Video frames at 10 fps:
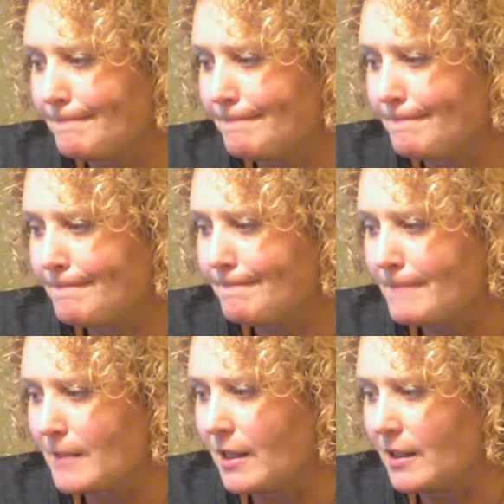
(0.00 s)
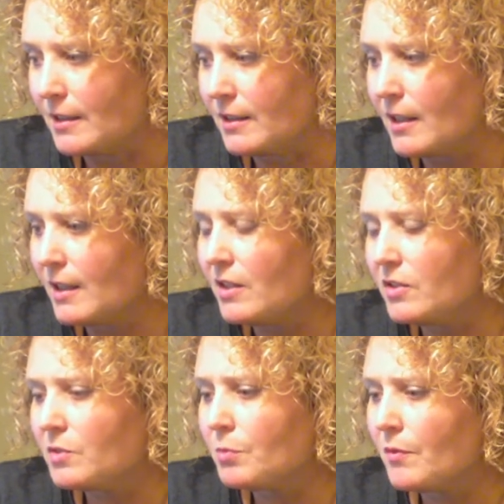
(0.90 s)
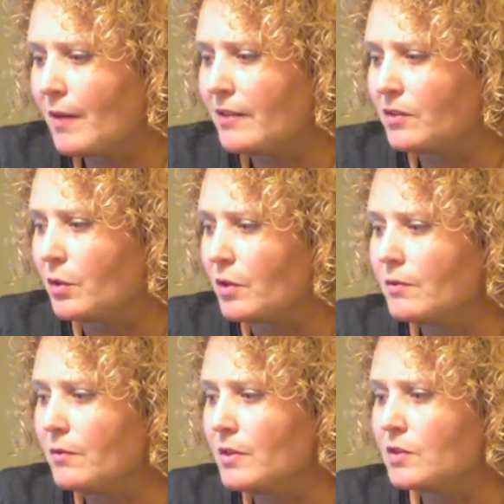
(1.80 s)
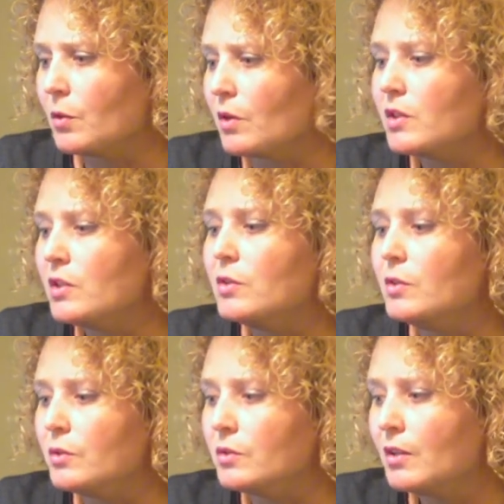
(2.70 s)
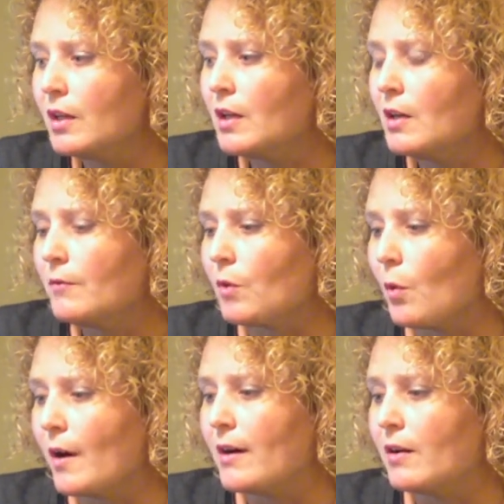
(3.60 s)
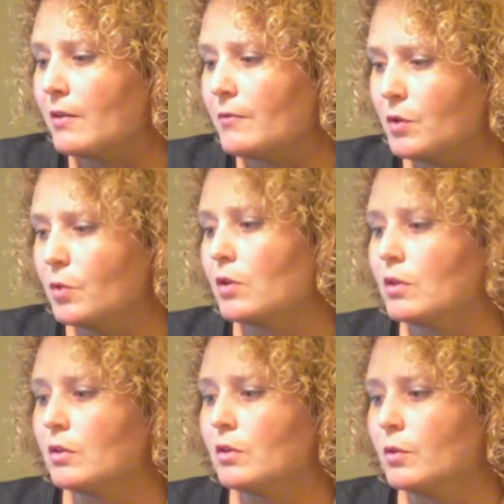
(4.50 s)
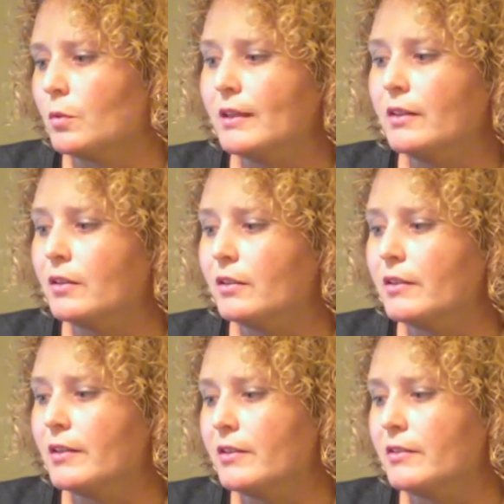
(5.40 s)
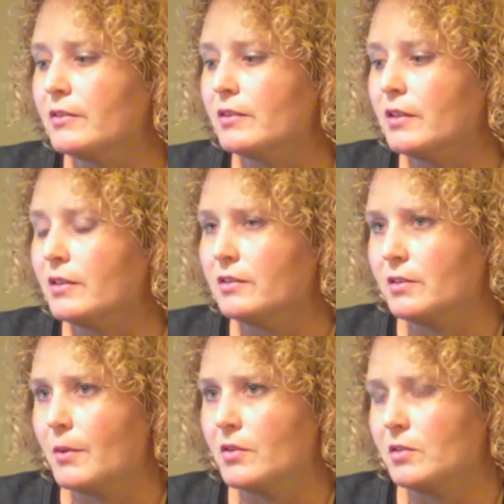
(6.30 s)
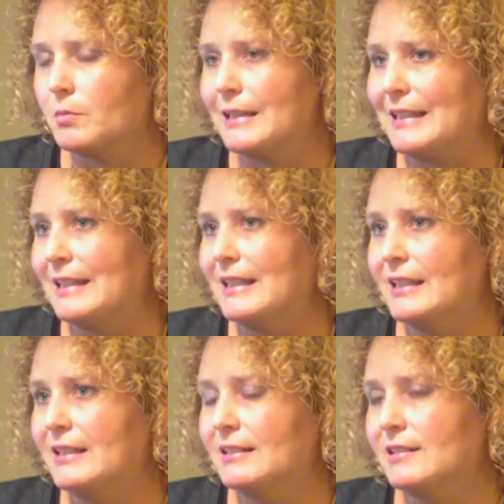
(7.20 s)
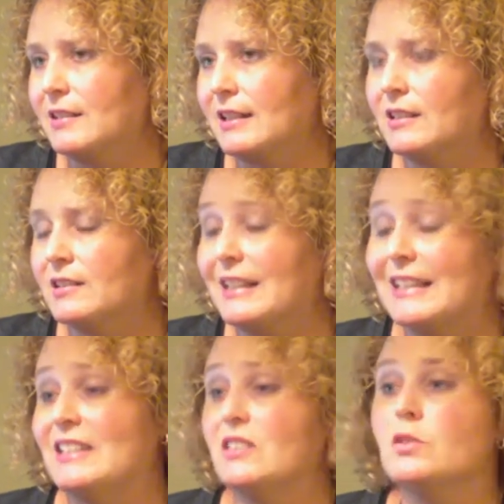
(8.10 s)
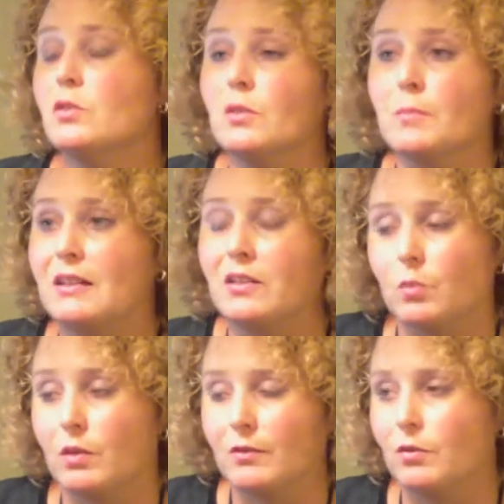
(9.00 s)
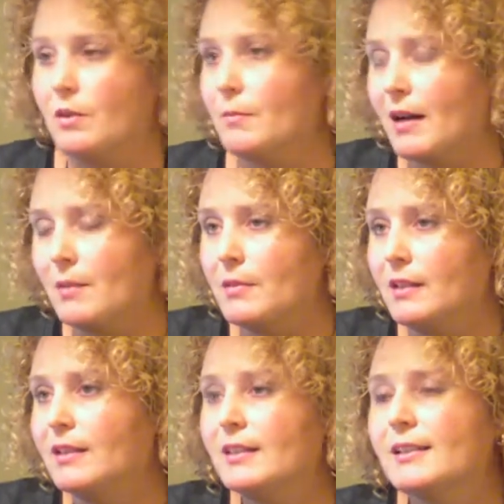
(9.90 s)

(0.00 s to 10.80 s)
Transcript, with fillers: And again, it just provides little visual cues for where a viewer or a reader is is supposed to begin to get, to get into the piece, whatever it might be.